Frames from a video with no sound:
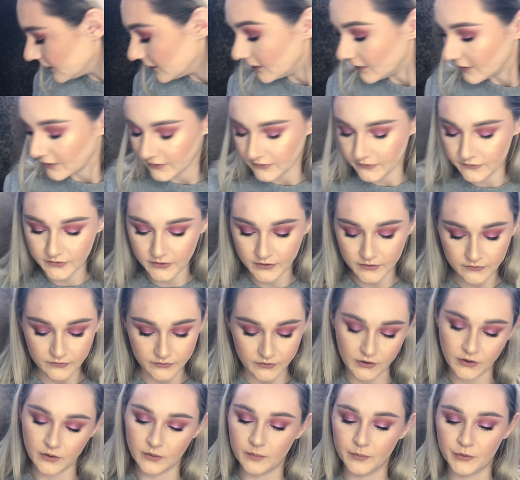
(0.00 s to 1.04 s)
lip liner
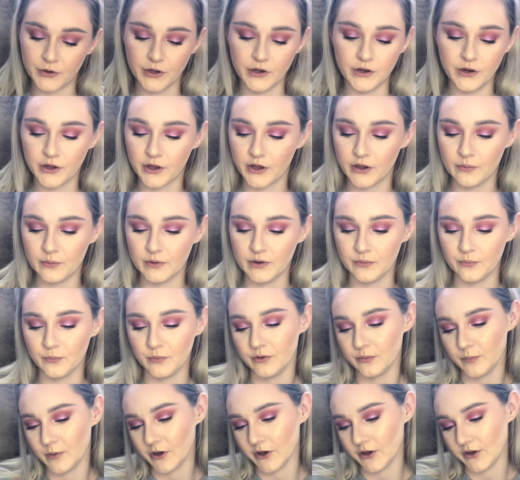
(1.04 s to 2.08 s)

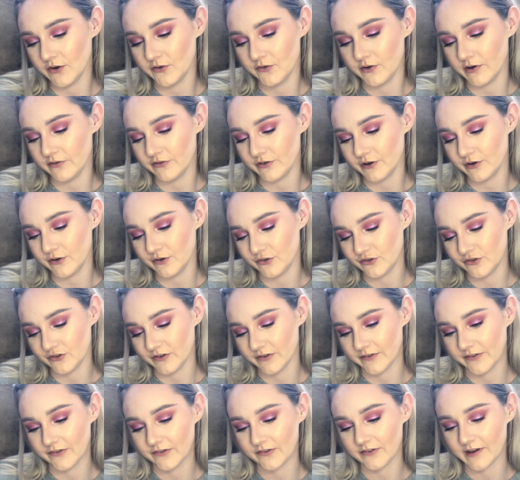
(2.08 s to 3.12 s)
and just used that
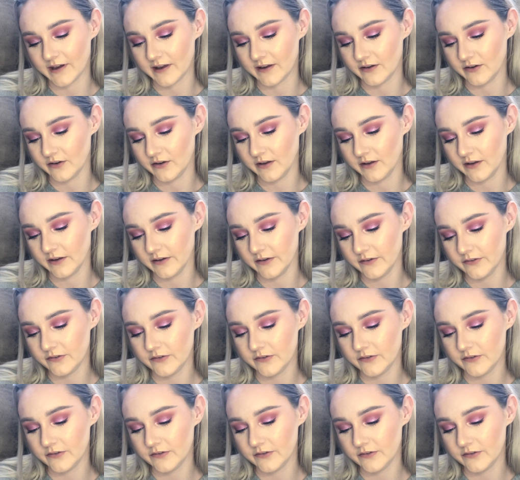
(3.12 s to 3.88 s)
instead.